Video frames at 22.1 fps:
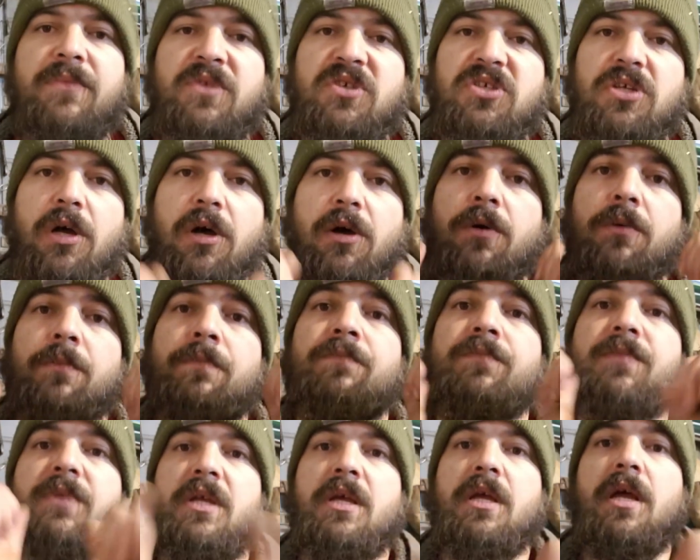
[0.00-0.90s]
So
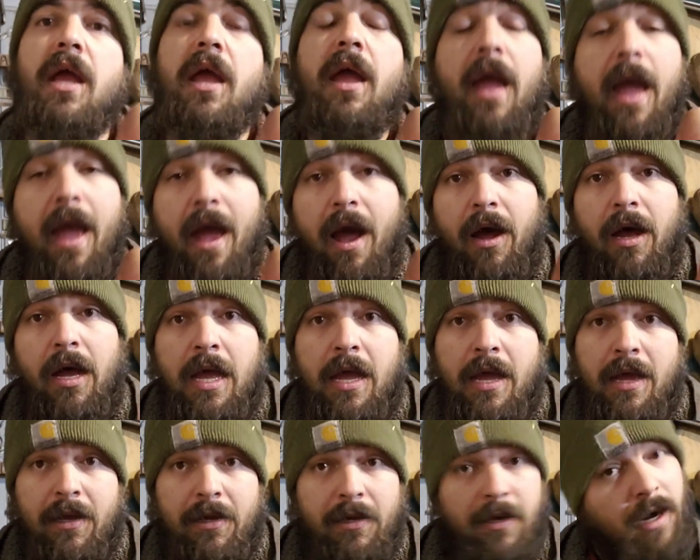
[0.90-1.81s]

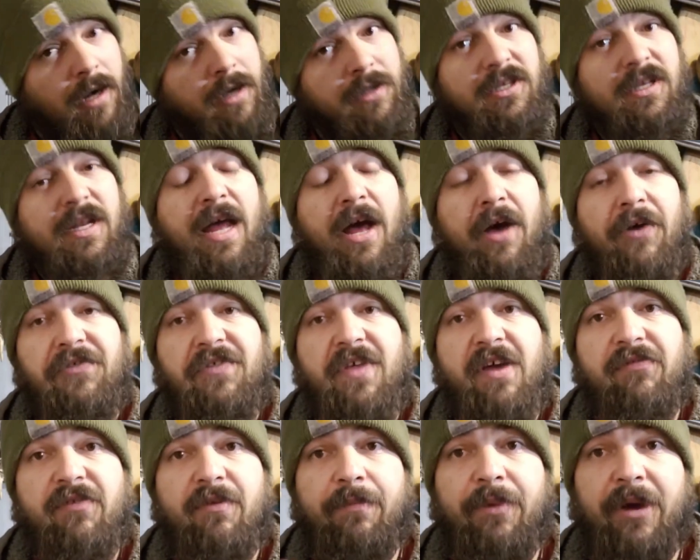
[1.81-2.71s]
hearts and health,
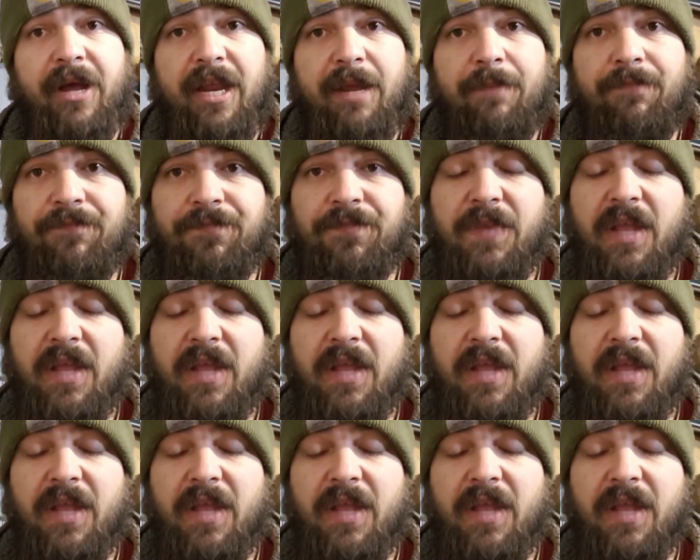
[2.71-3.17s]
everybody.